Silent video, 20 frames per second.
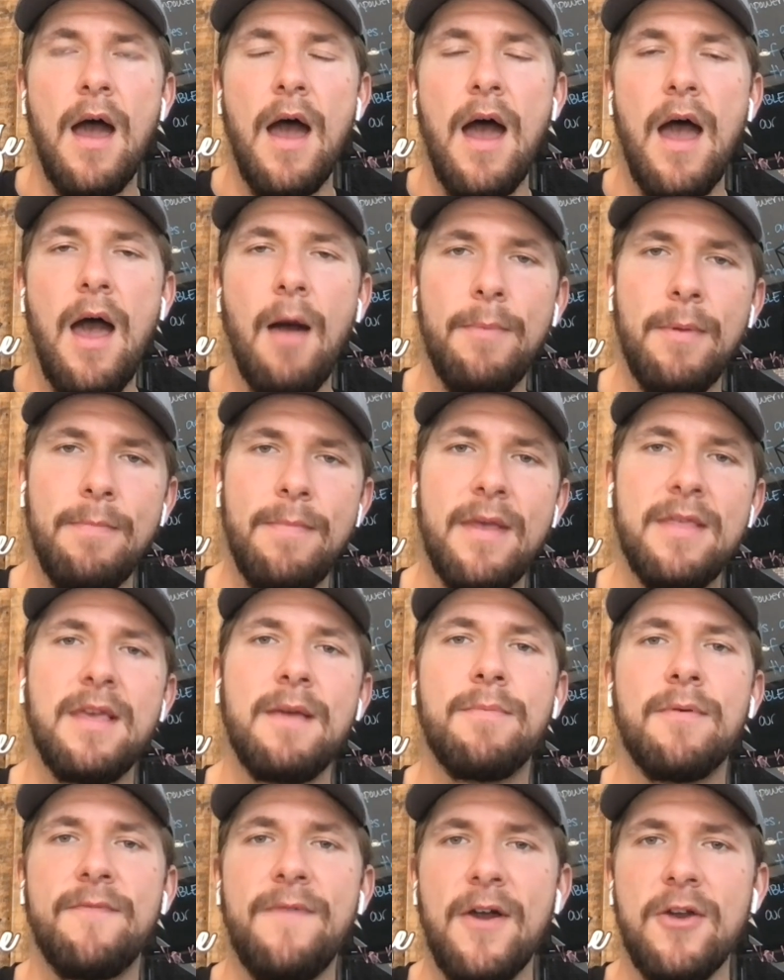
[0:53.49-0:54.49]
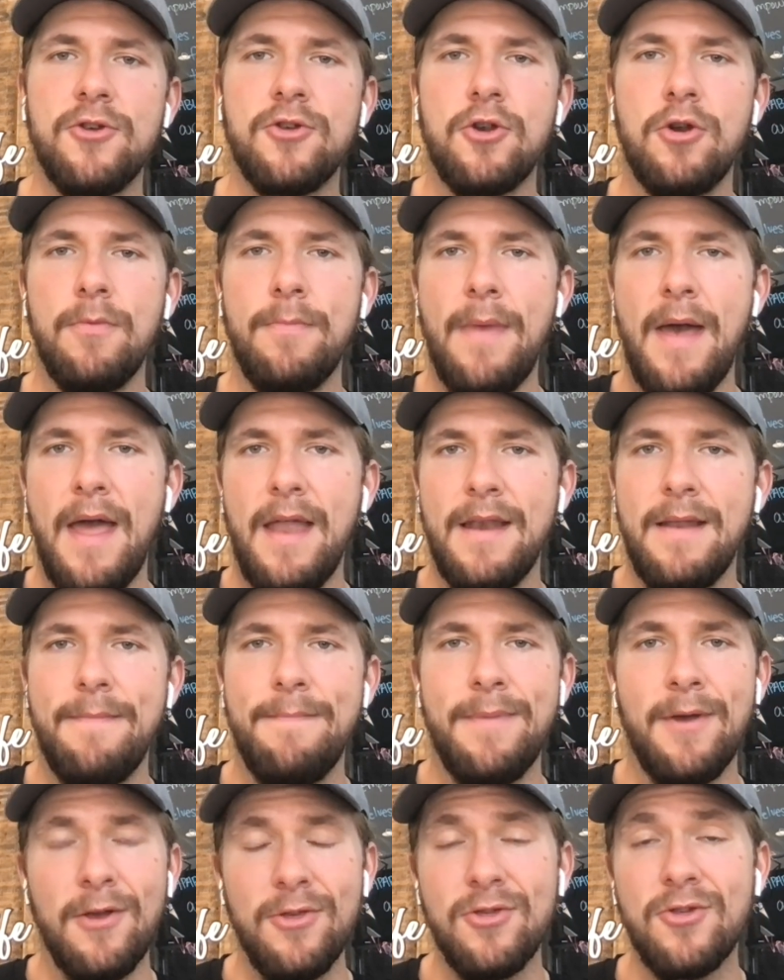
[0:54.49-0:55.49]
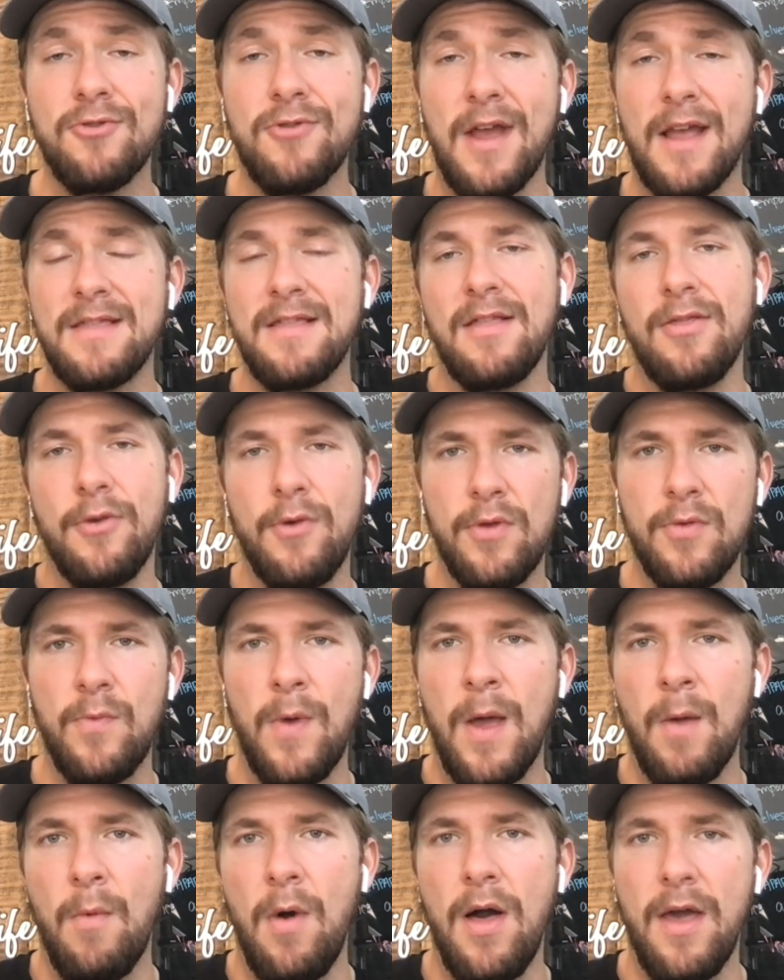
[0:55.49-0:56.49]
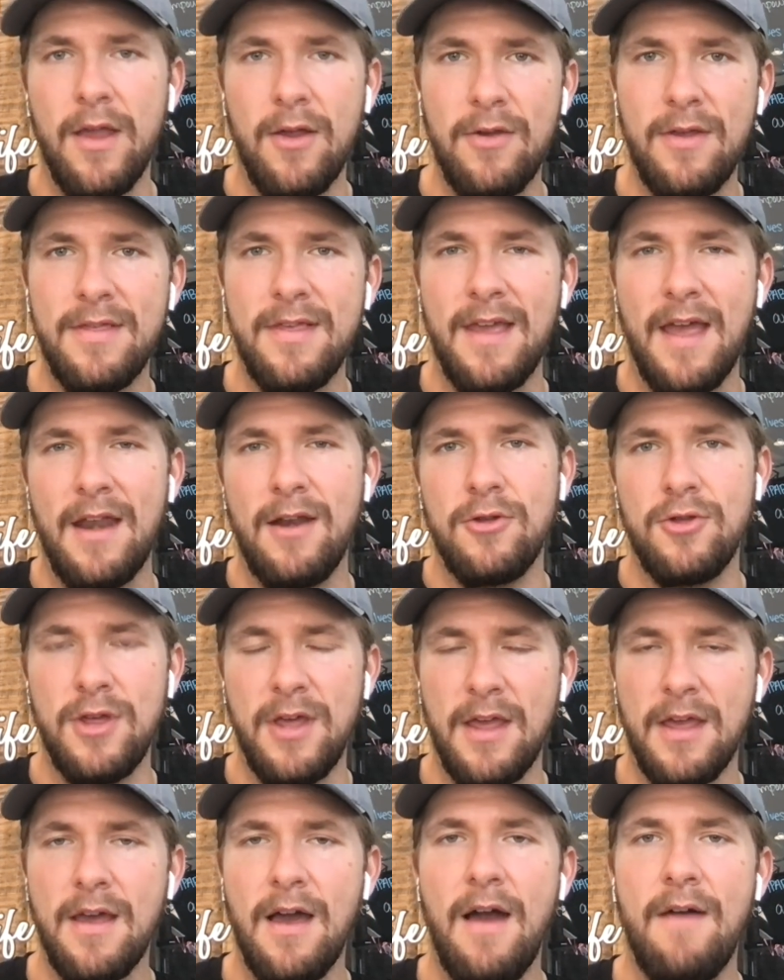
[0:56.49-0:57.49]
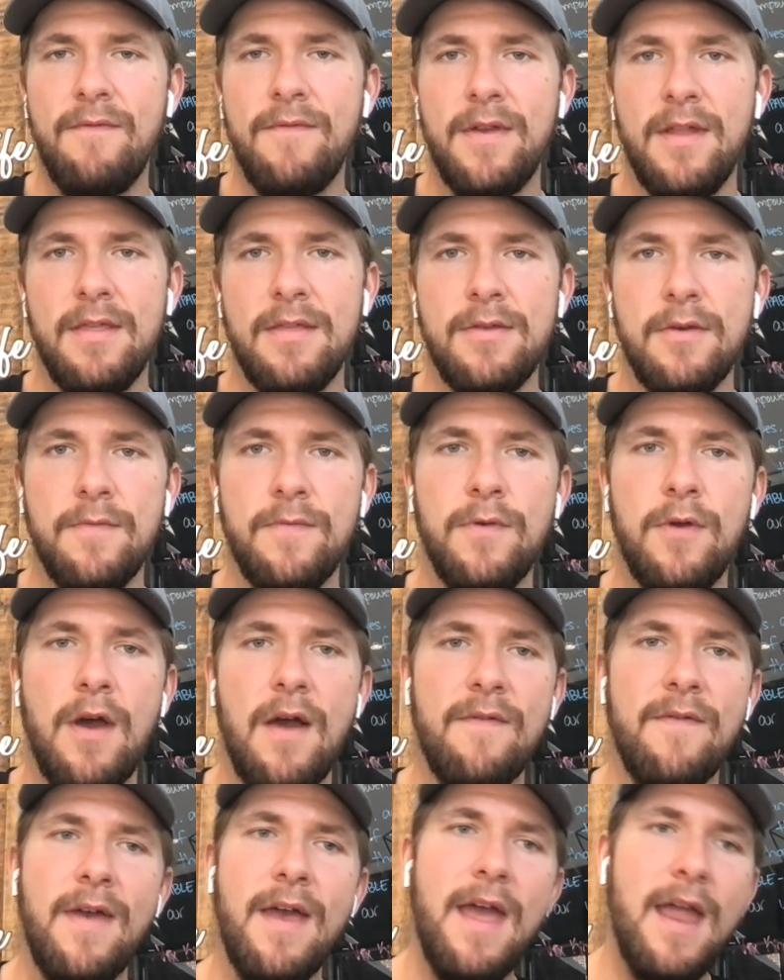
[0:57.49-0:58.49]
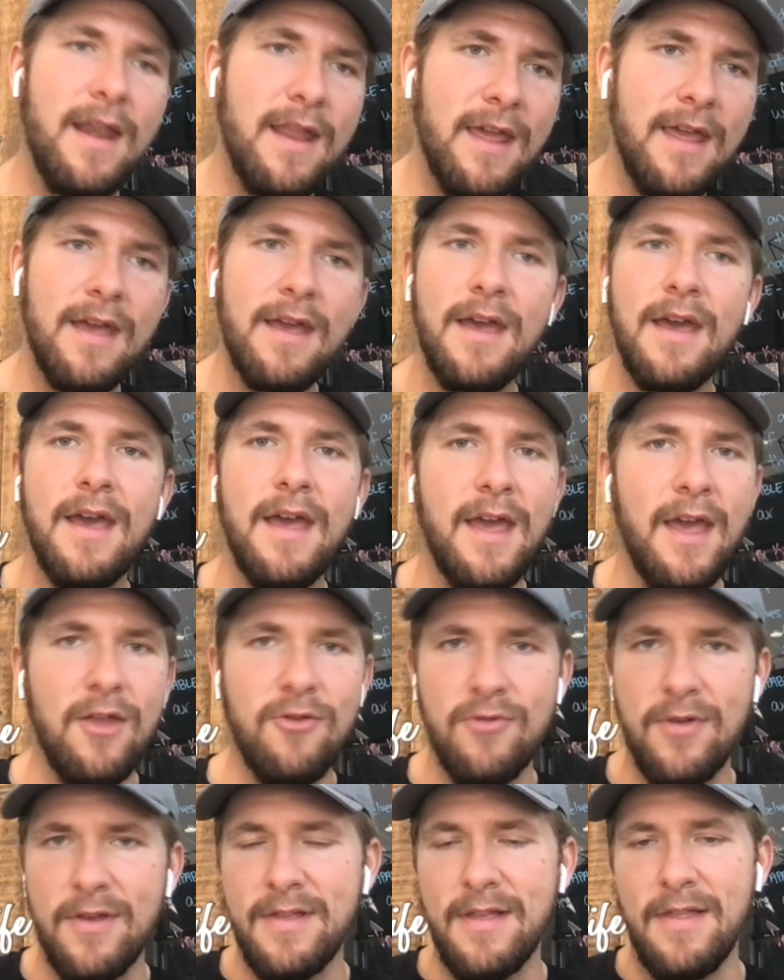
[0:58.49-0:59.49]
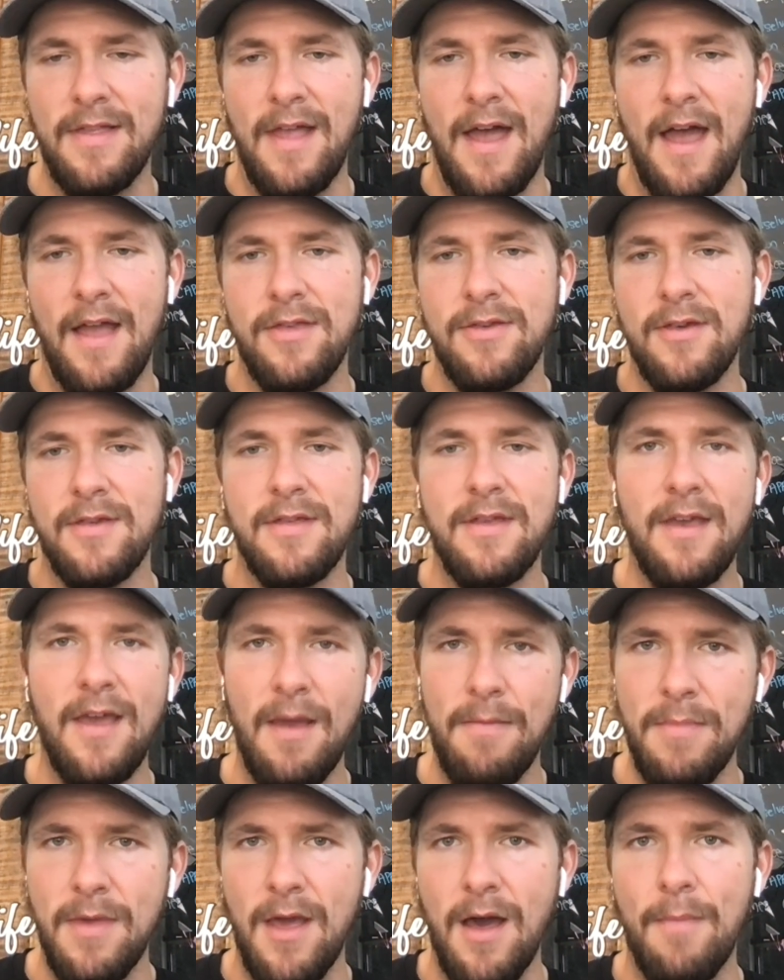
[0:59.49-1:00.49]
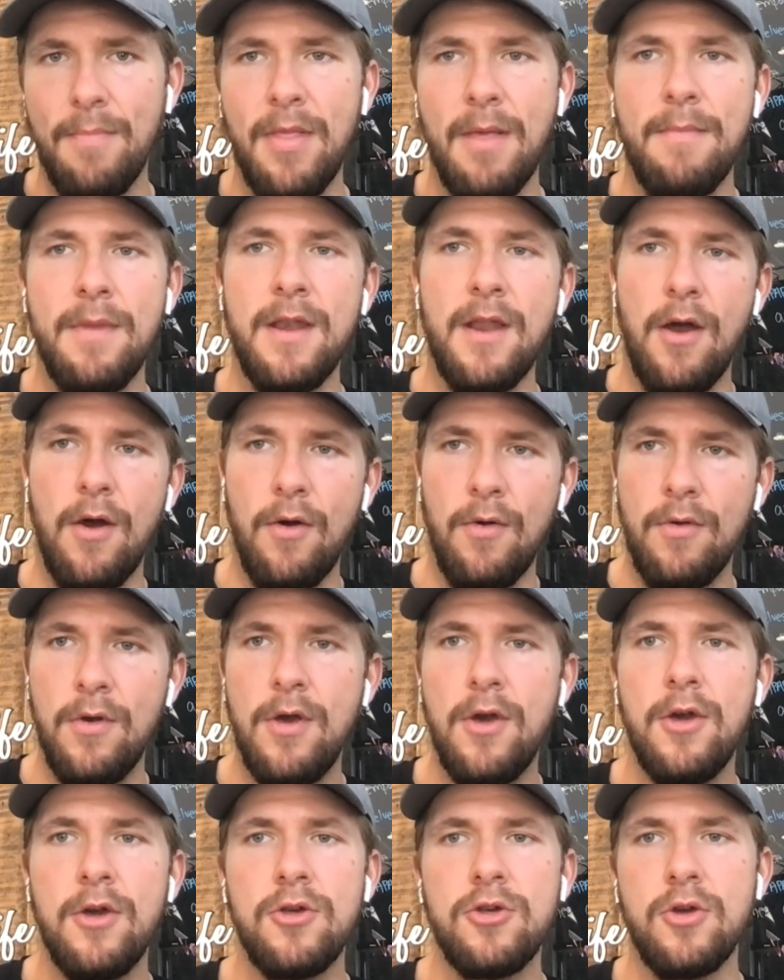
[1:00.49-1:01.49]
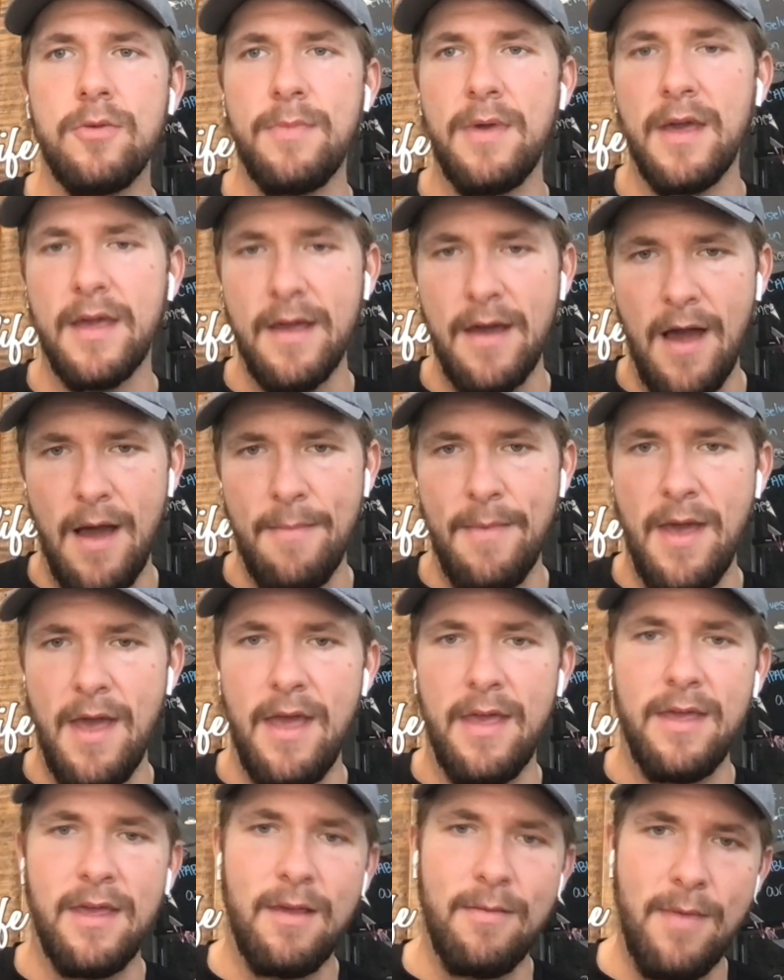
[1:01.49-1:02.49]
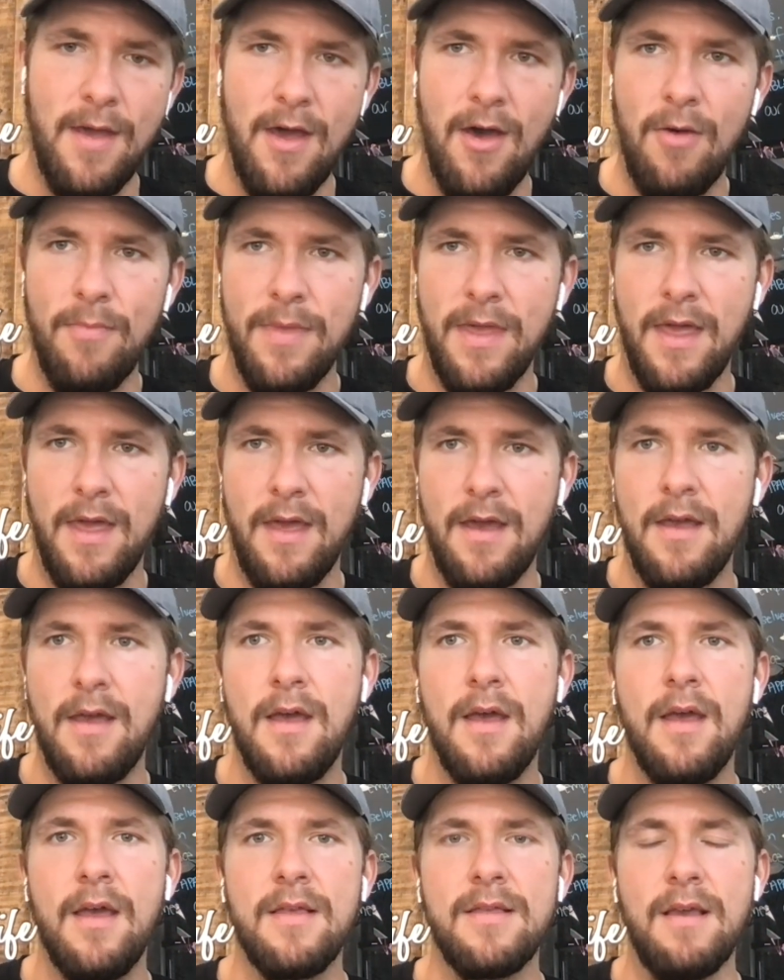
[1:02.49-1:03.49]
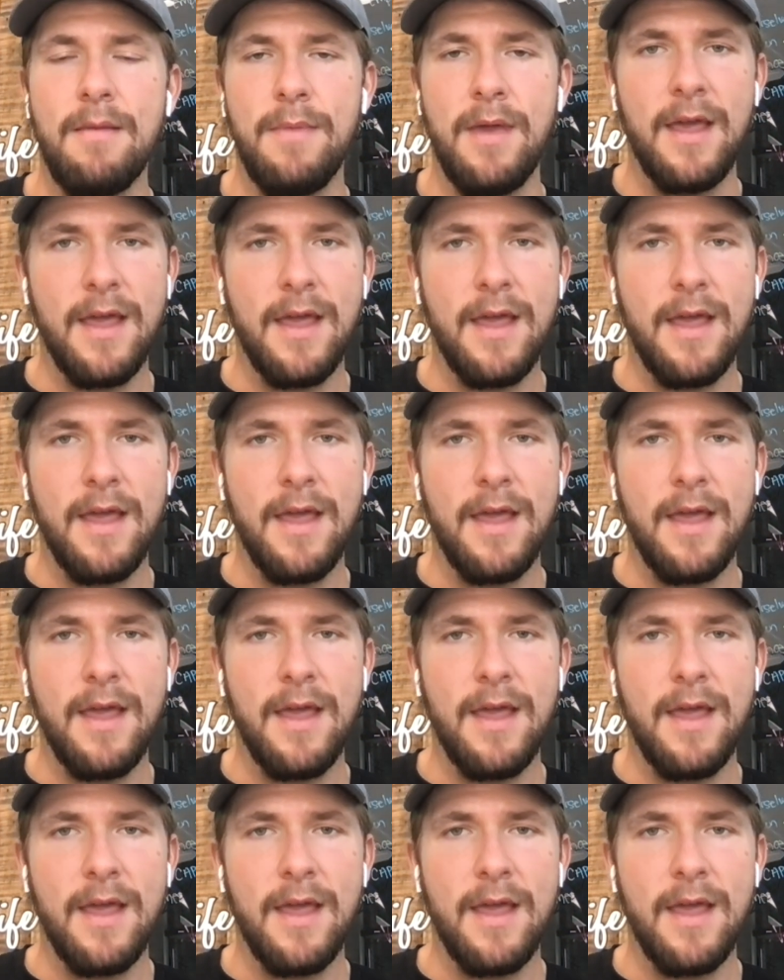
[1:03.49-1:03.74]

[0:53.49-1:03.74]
helping busy professional men build strength and lose weight while increasing energy and confidence. So if you have any interest in that, just hit me up, let me know, shoot me a comment, email me, send me a